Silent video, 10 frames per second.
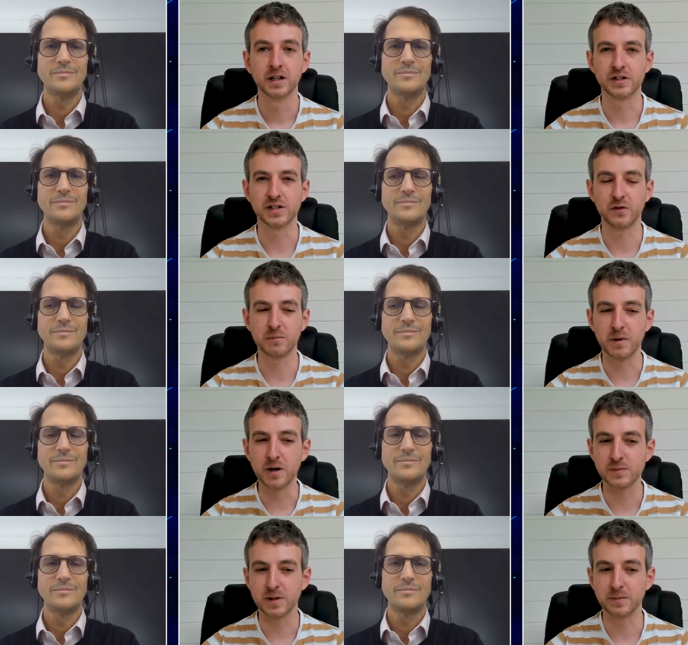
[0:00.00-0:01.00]
Speaker 1: I'd say for
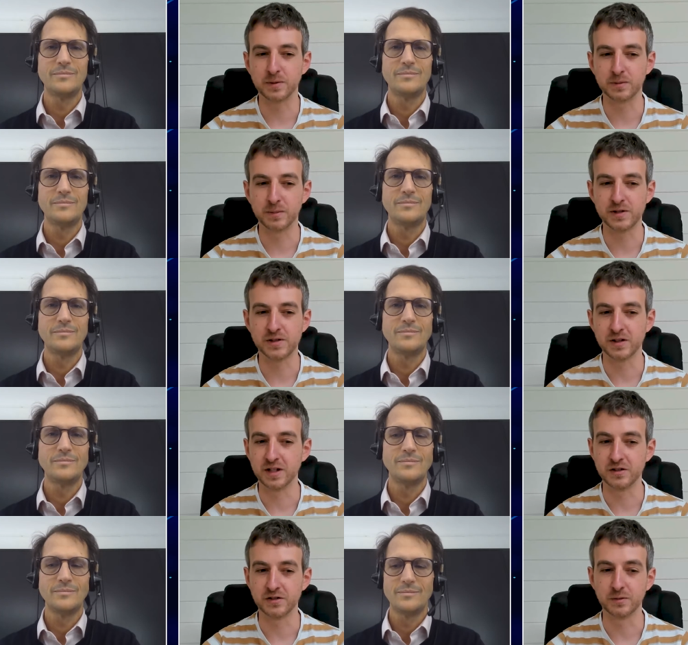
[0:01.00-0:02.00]
most people, most of the
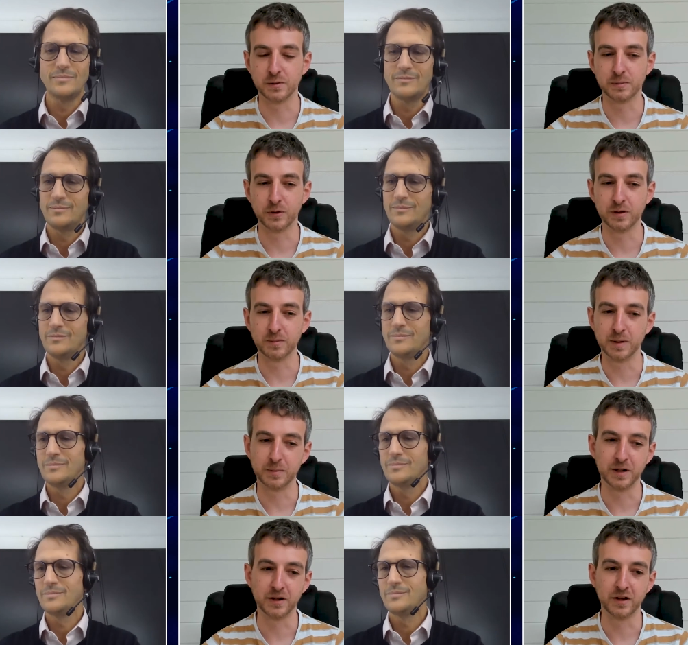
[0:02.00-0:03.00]
industry would point
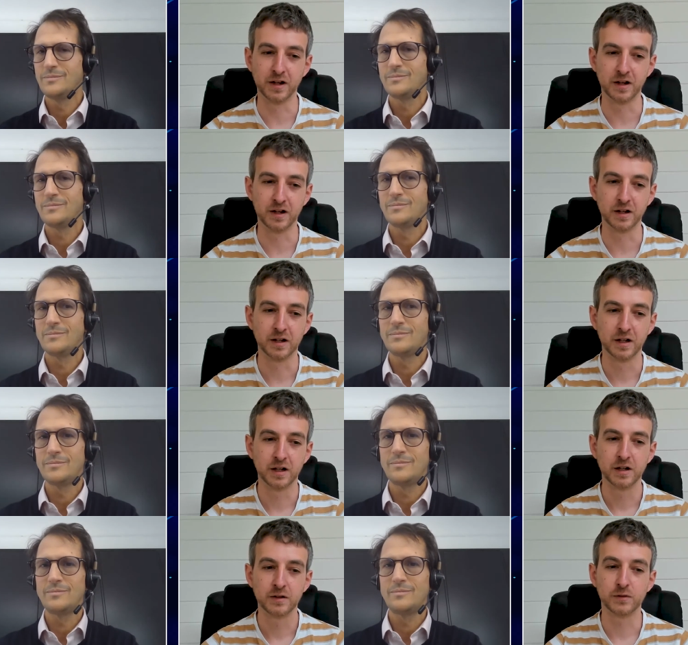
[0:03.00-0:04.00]
people at the
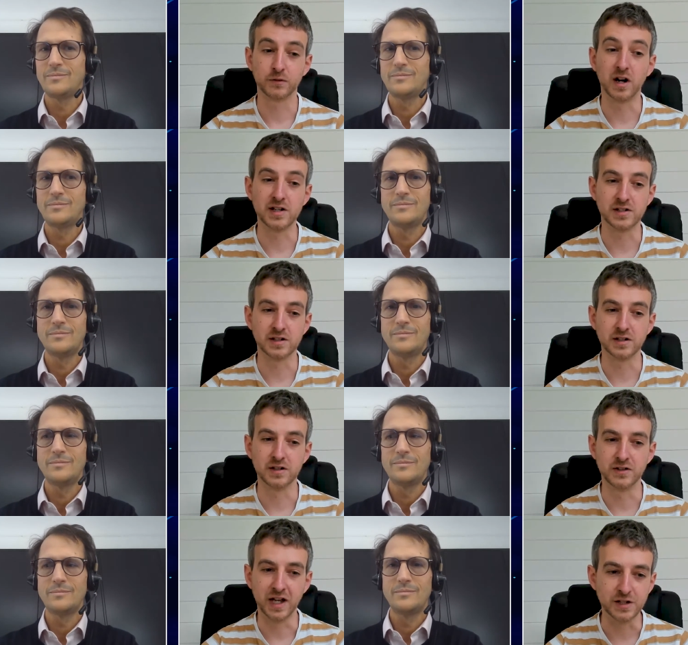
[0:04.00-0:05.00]
Verizon
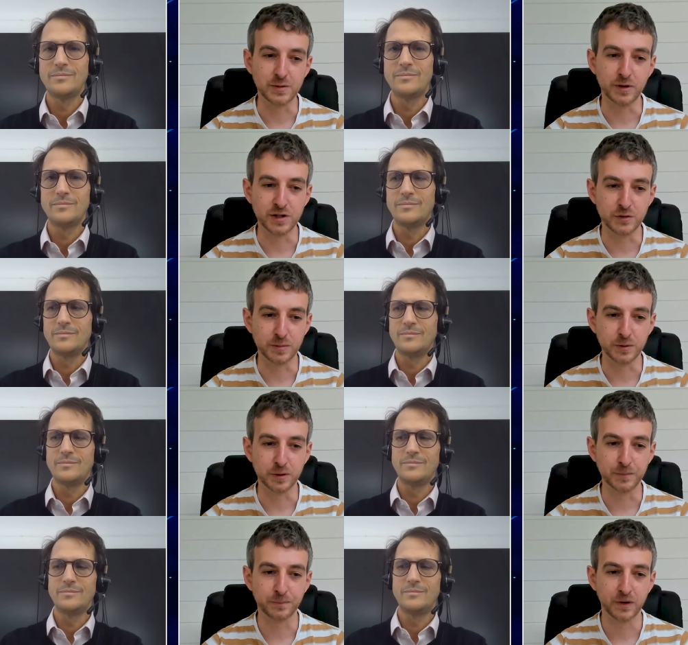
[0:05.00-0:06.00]
data breach report.
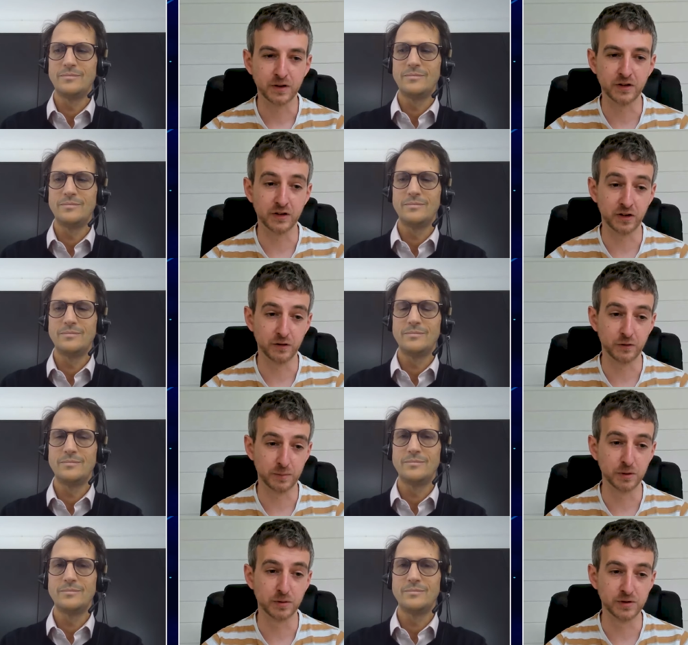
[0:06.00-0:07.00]
And this is a
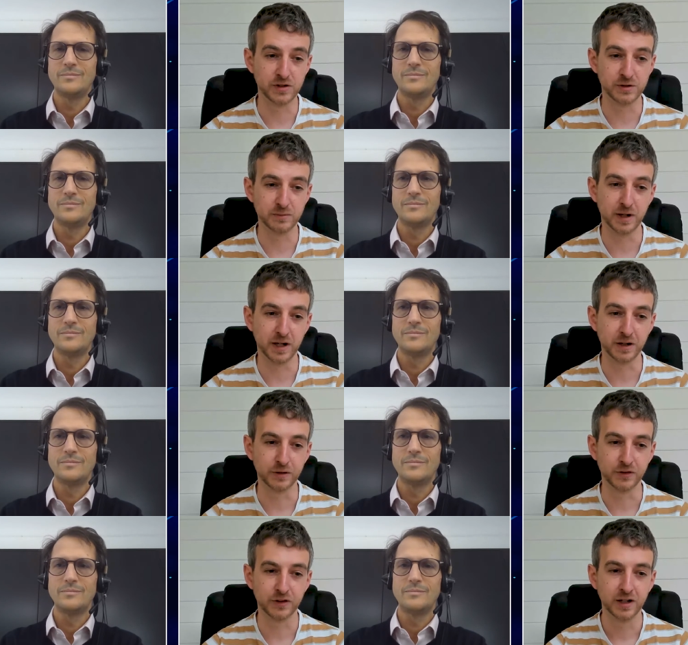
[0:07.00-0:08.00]
report which is compiled
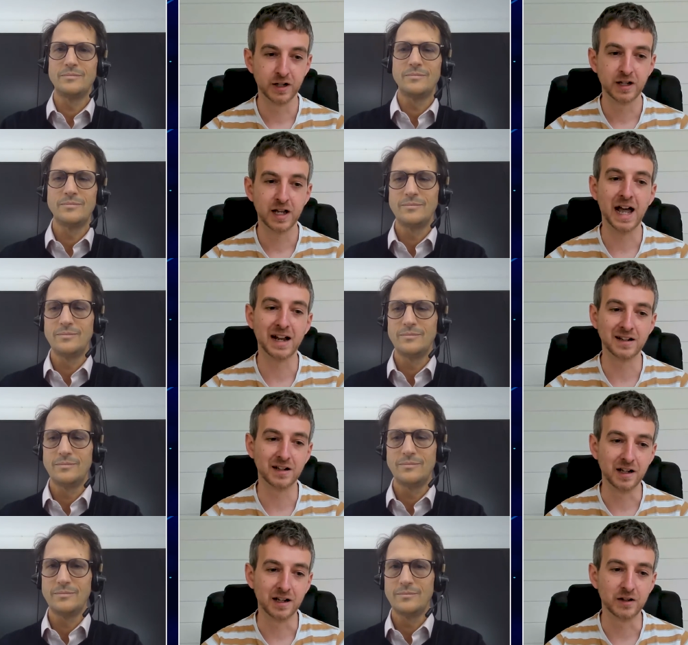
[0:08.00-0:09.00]

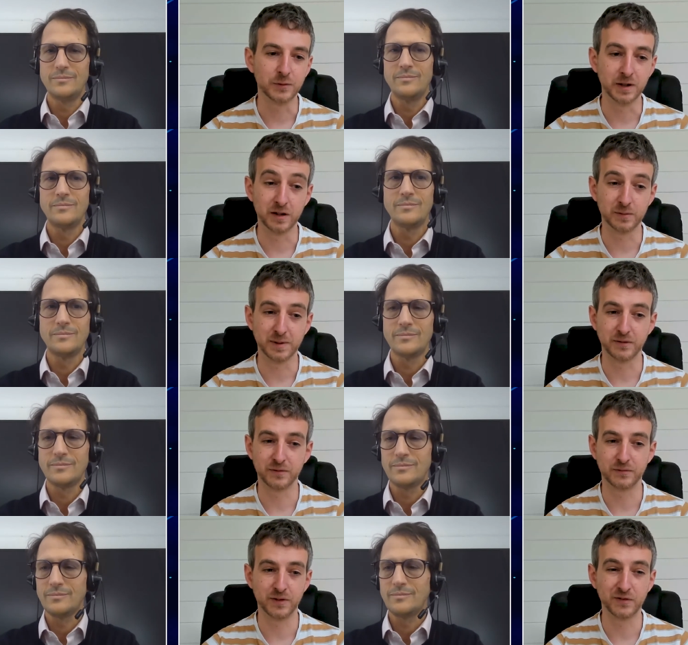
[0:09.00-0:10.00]
annually. It's been going for about
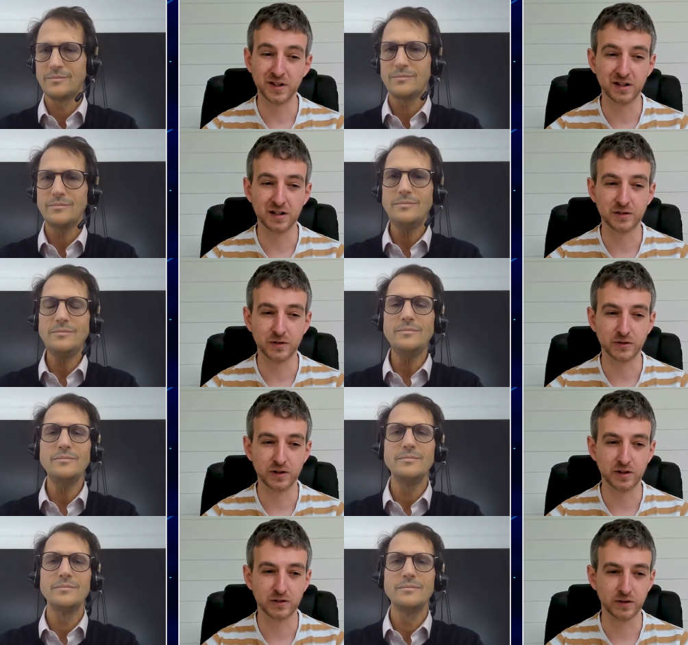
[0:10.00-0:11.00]
15 years or
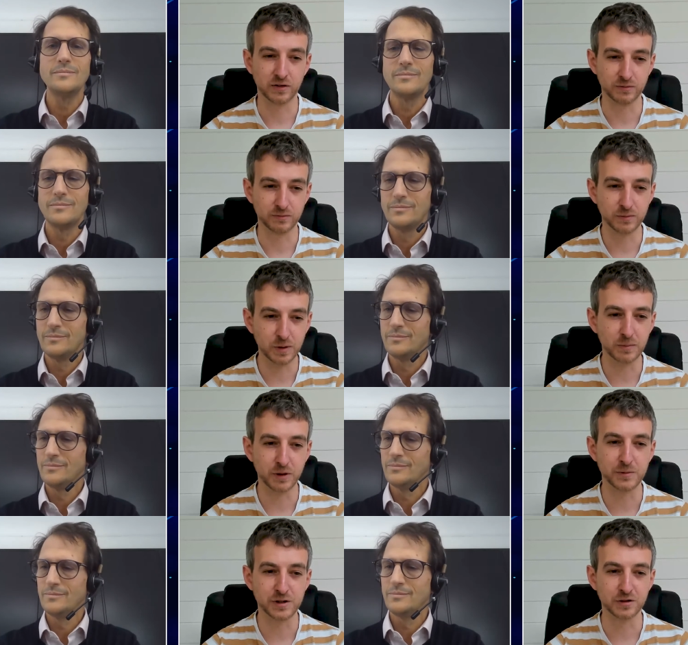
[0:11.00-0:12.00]
so, so it's pretty
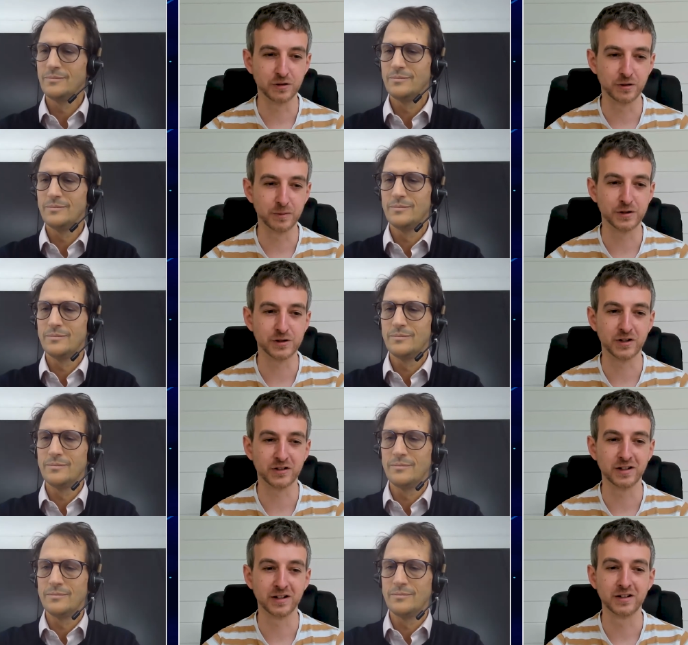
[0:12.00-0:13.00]
mature and well
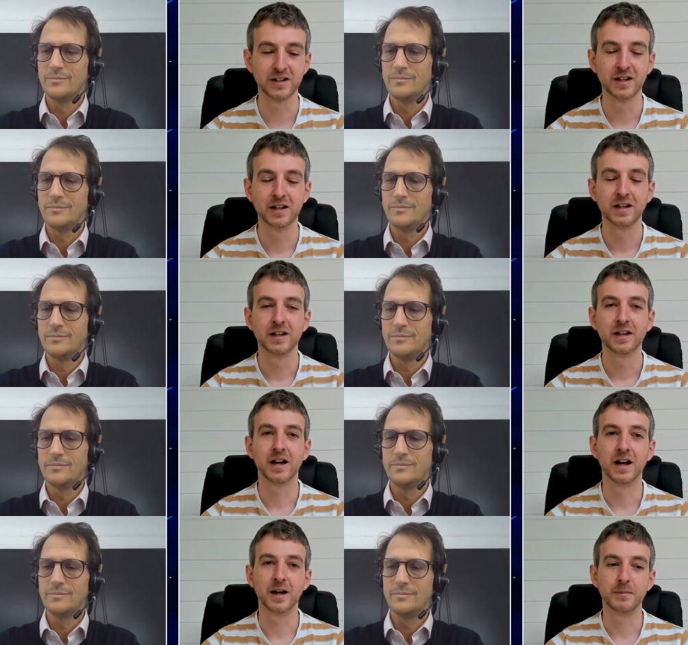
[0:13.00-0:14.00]
trusted.
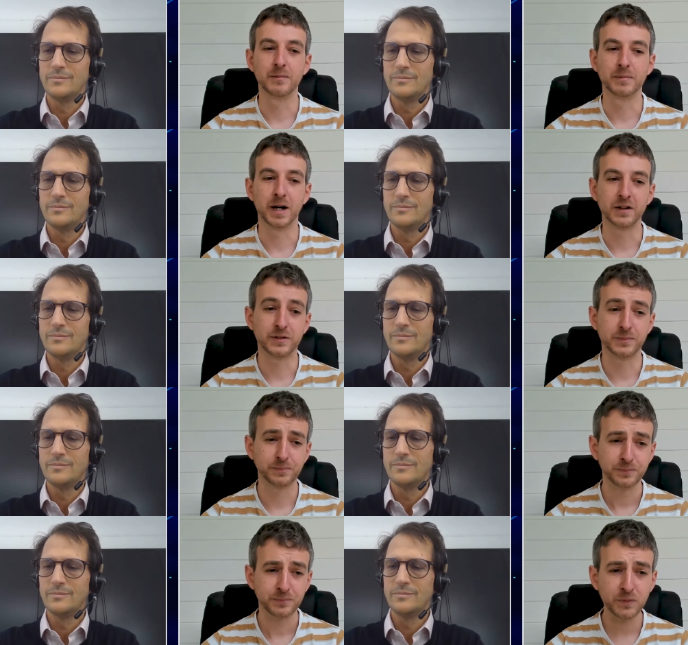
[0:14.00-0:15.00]
Um, but
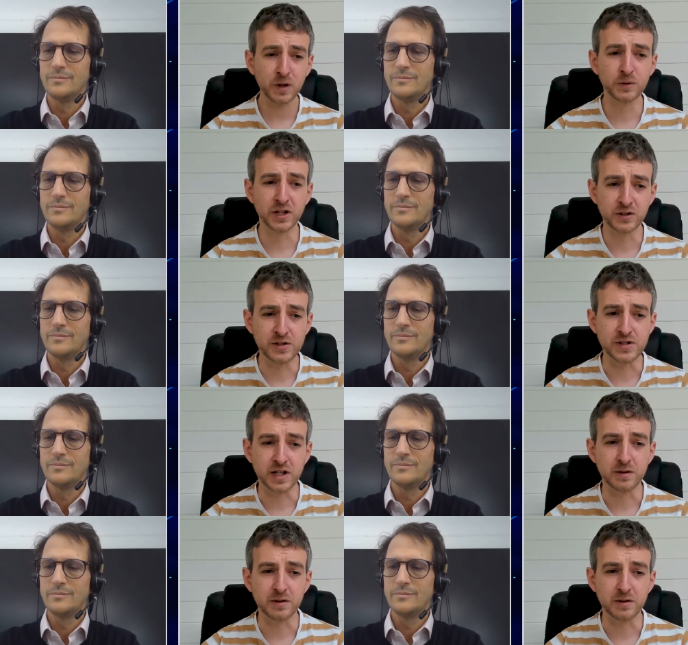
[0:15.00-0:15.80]
what they do is they